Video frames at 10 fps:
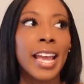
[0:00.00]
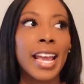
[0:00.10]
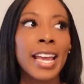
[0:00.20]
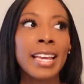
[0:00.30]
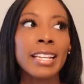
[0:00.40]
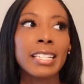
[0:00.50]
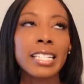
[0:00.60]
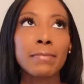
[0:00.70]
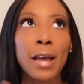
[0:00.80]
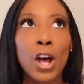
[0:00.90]
It
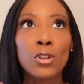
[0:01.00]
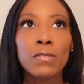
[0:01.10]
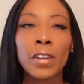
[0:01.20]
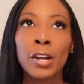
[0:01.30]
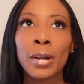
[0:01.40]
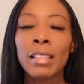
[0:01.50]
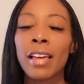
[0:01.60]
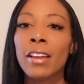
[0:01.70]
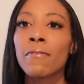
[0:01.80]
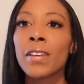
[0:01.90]
smells very
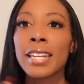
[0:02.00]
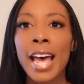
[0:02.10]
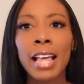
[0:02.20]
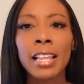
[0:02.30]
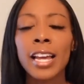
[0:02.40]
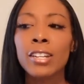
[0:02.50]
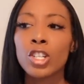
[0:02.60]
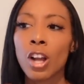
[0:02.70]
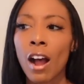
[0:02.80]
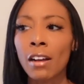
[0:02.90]
like vanilla,
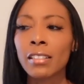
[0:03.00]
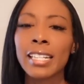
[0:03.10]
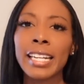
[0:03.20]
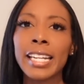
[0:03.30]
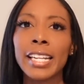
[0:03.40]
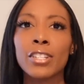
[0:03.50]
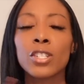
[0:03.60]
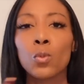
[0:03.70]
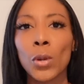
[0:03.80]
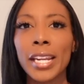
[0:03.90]
chocolatey,
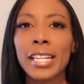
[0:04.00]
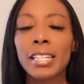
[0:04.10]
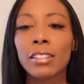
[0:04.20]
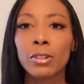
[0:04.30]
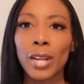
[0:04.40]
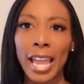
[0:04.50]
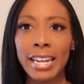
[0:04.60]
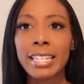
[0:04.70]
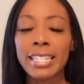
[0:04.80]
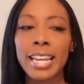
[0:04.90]
sweet, a little
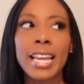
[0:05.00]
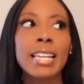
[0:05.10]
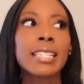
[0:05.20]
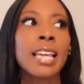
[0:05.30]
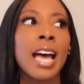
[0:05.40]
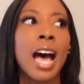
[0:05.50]
innocent.